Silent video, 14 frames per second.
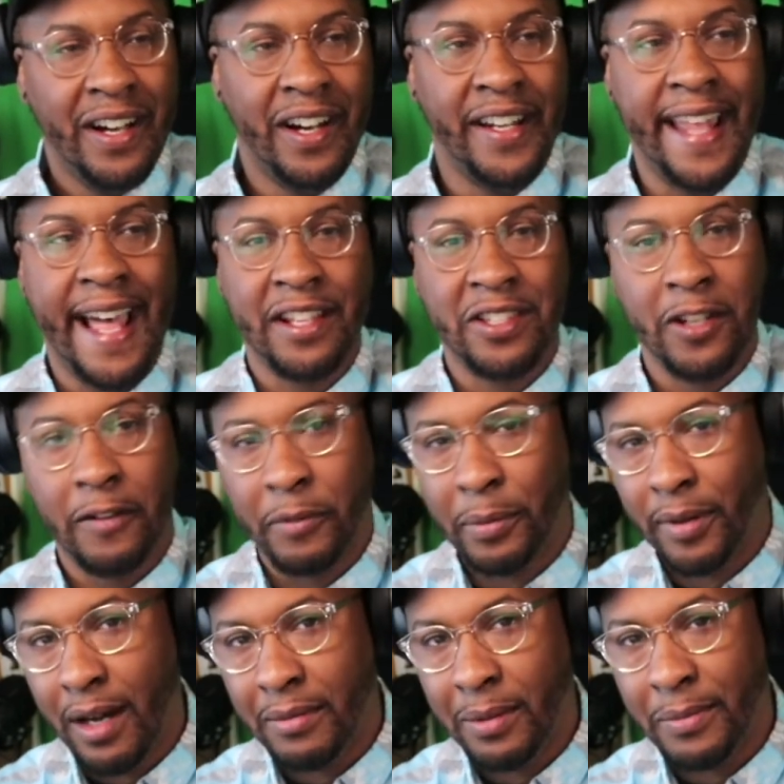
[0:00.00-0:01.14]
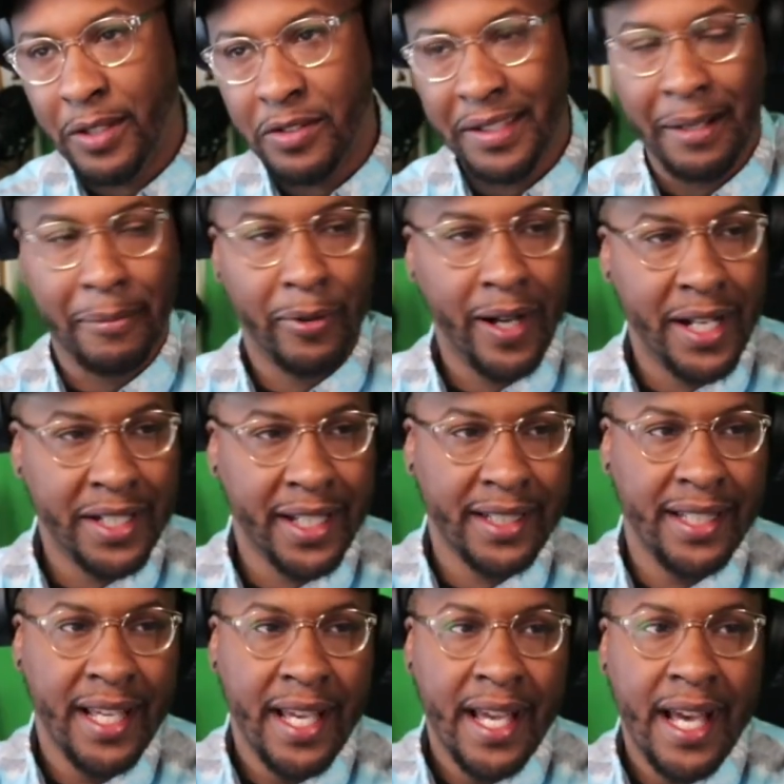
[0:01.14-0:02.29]
on how to solve a problem using a
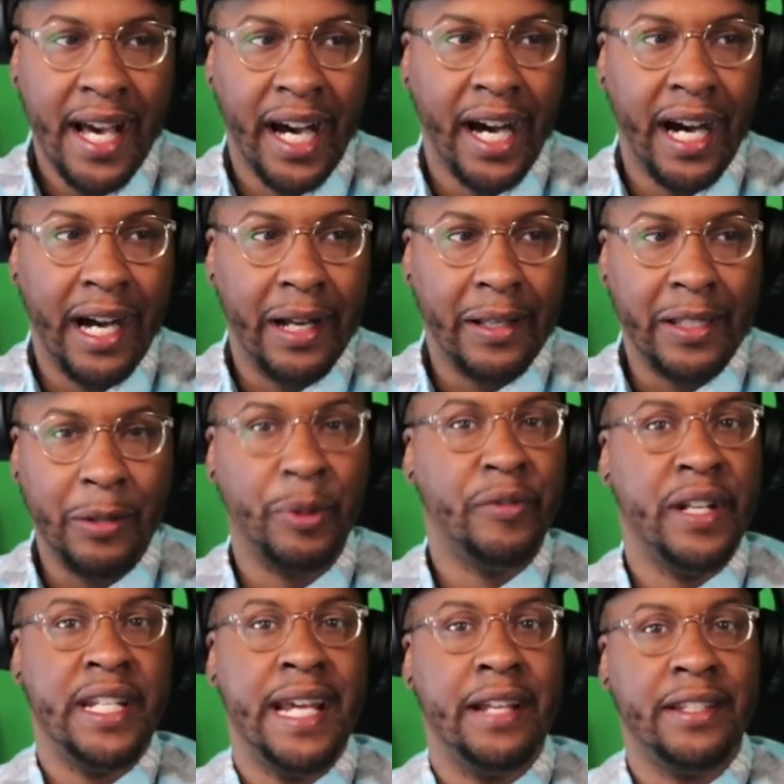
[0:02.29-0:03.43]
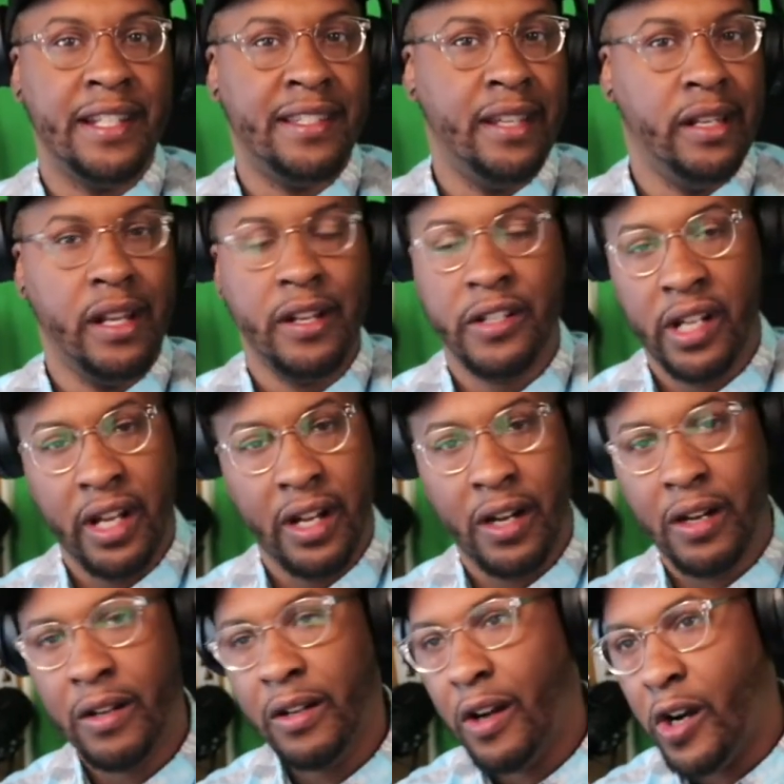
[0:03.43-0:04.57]
project. You would reach out to the senior
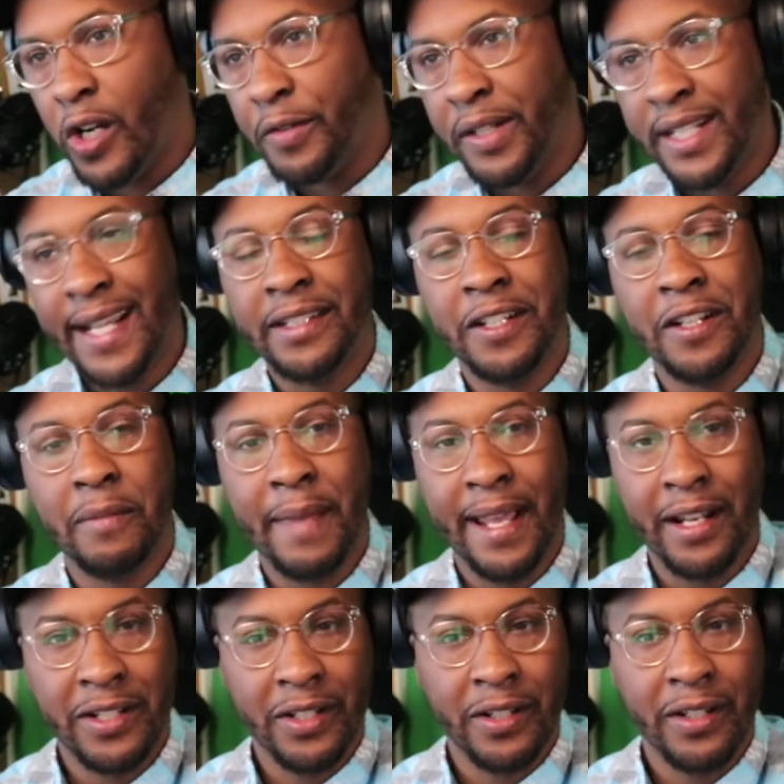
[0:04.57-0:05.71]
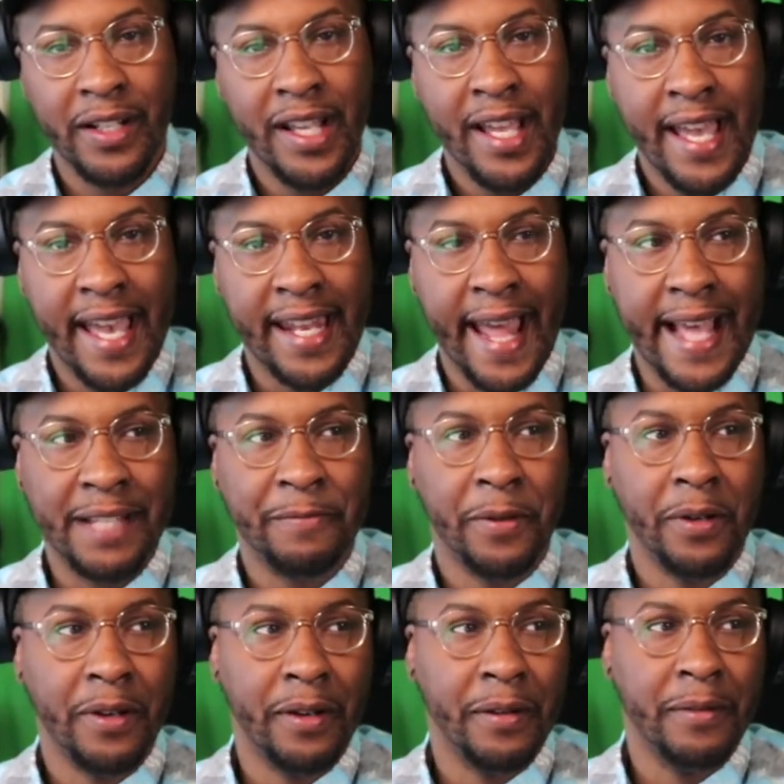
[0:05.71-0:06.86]
engineer or reach out to your manager and ask
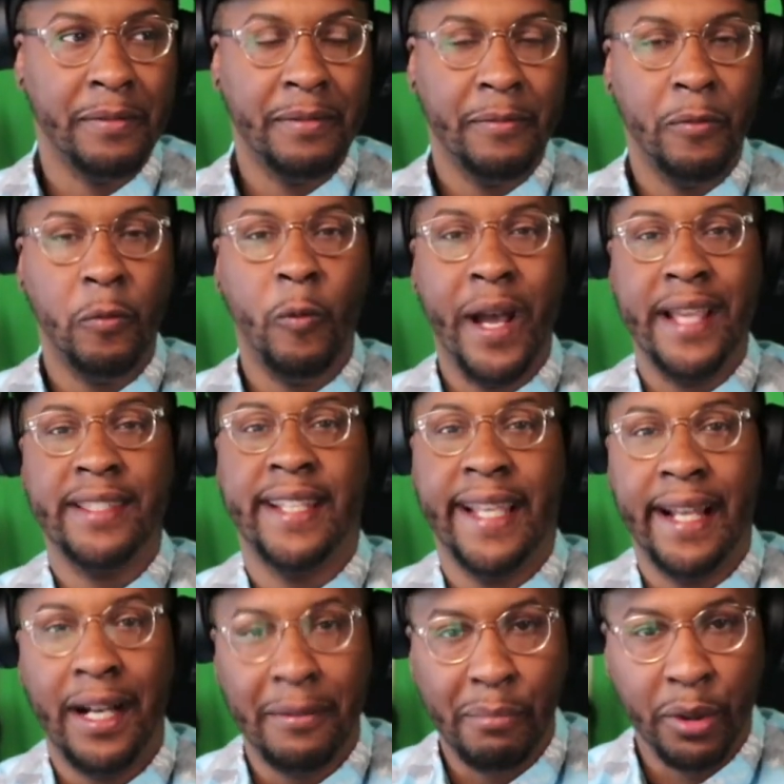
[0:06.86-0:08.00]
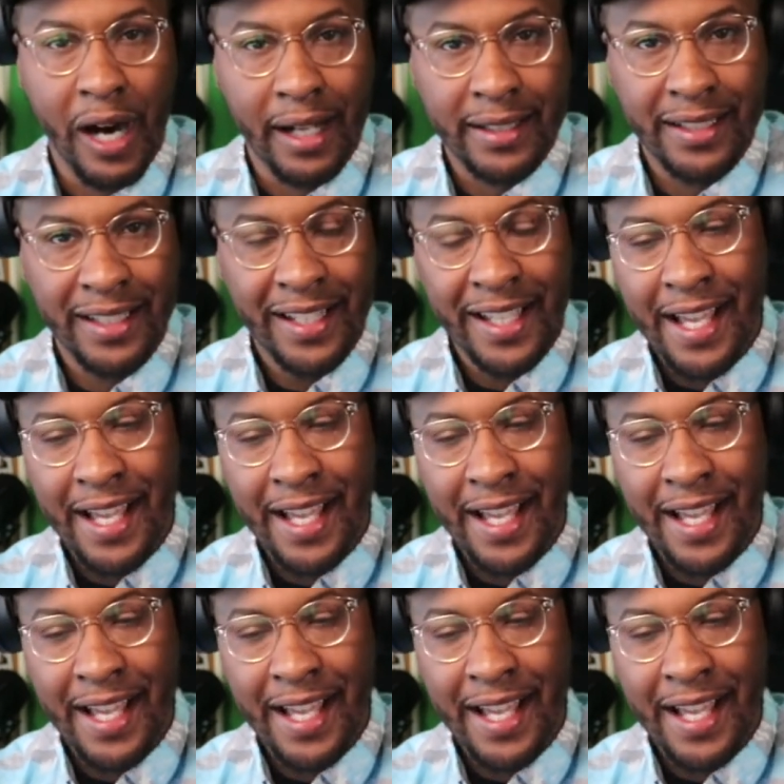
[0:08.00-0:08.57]
for ways to get unblocked.